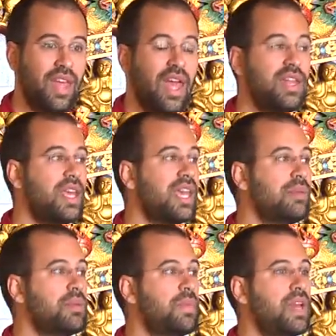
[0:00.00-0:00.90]
And they can
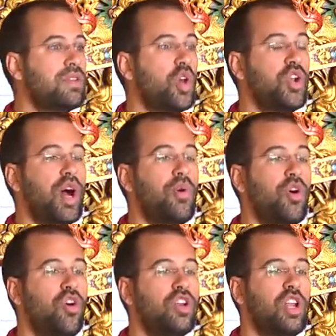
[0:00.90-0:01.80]
be based on our
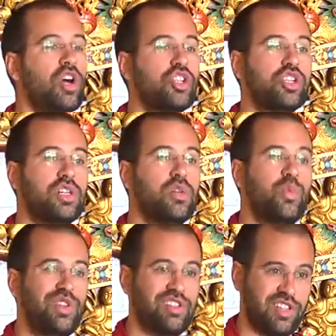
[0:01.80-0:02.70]
own logical
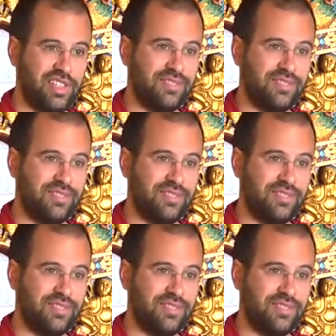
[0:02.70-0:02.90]
reasoning.